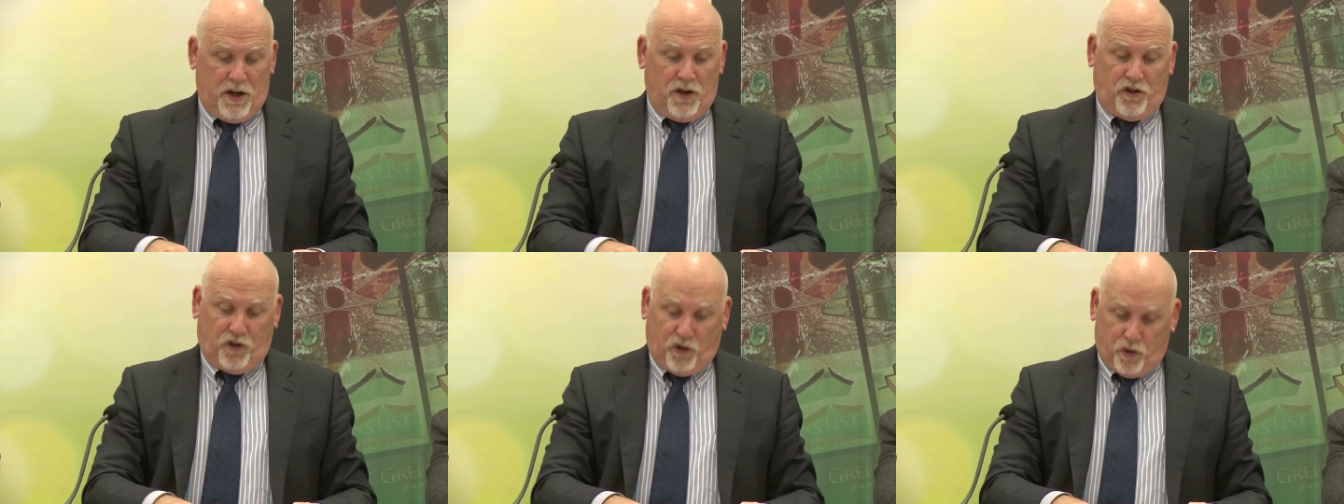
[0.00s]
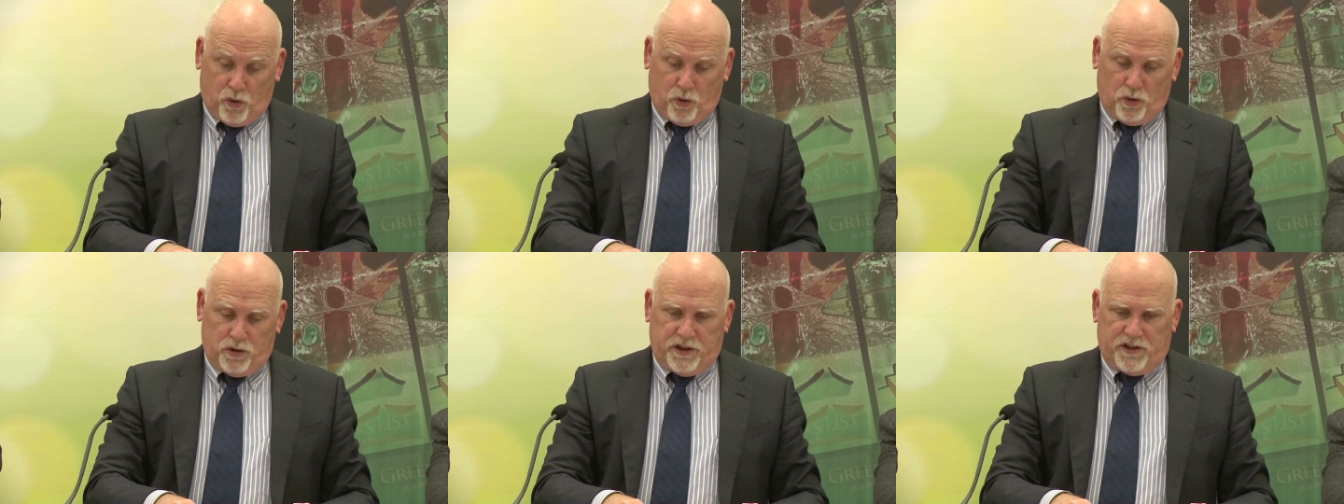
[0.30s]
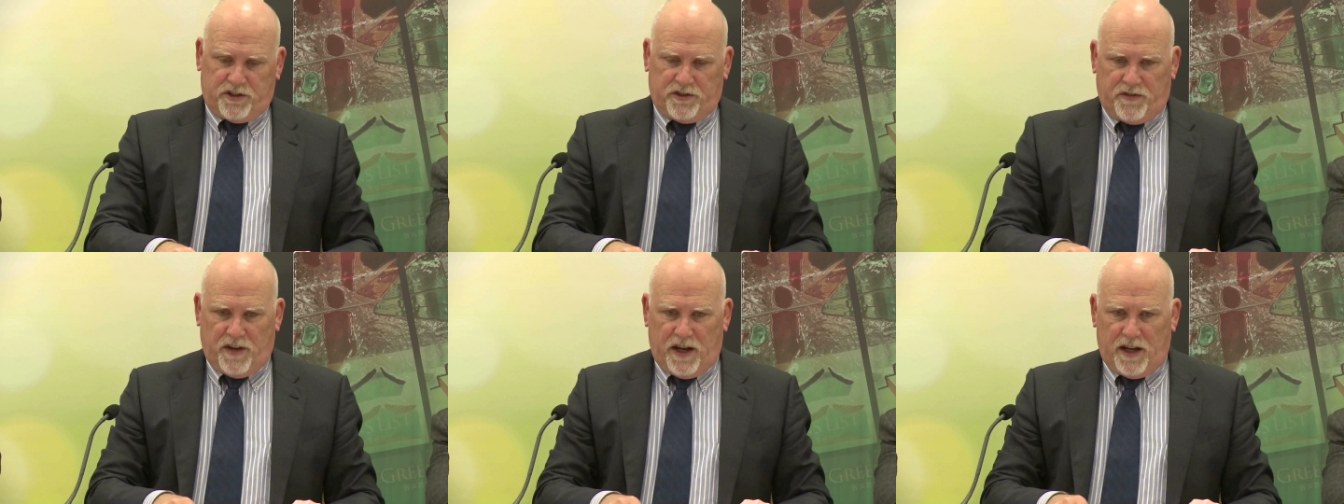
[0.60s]
tool
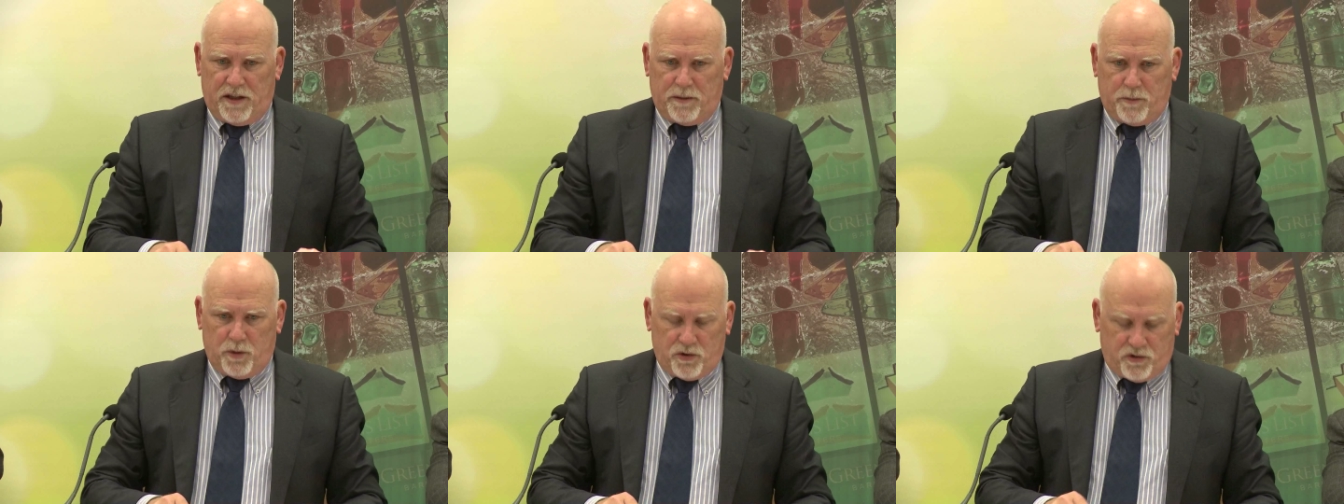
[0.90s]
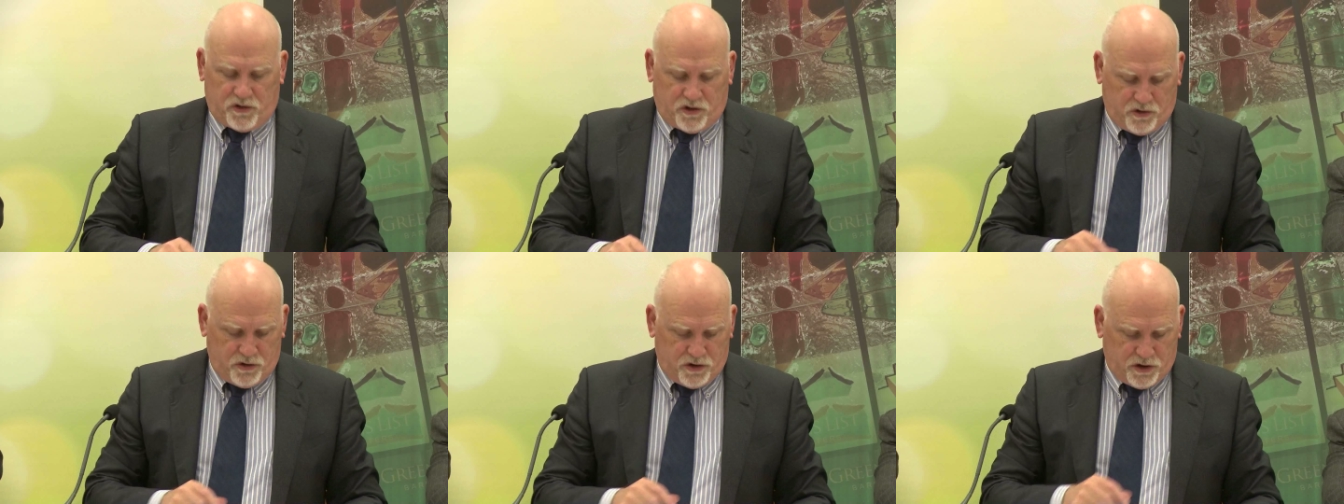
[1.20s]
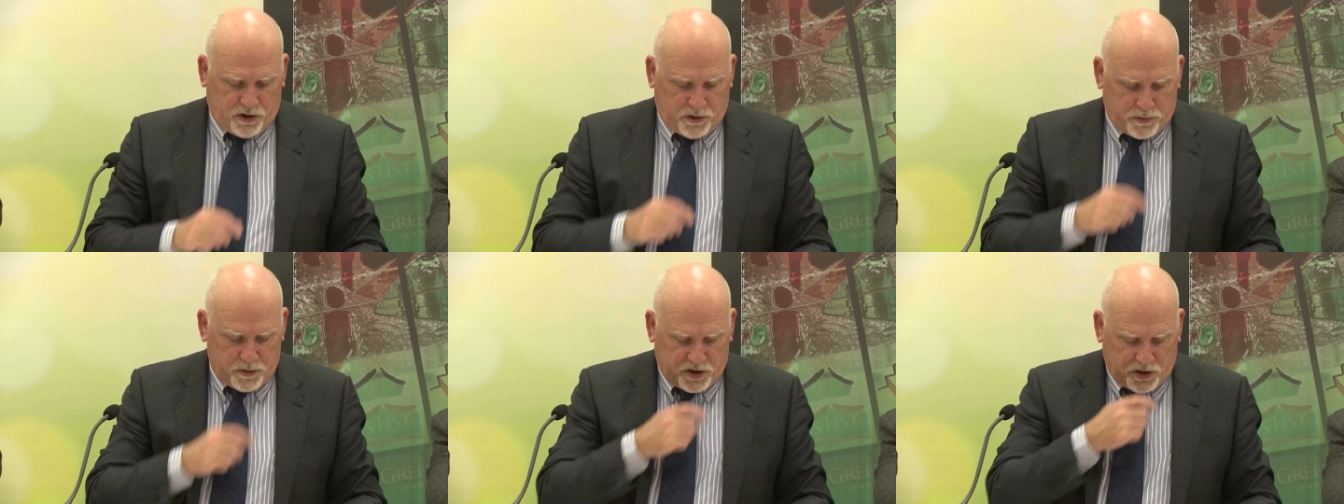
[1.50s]
that's available to the
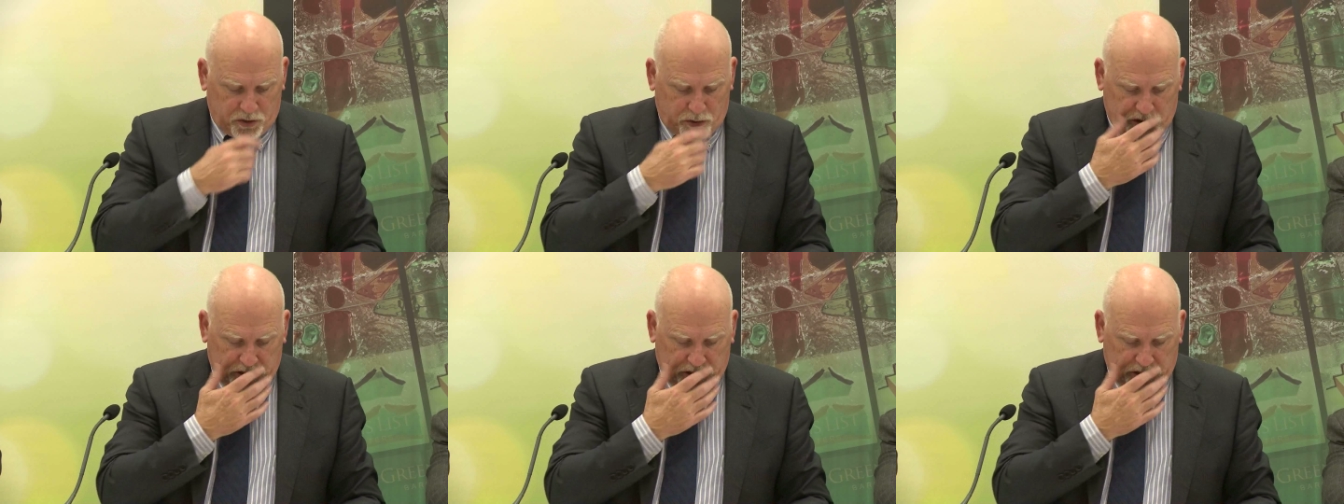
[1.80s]
Commissioner,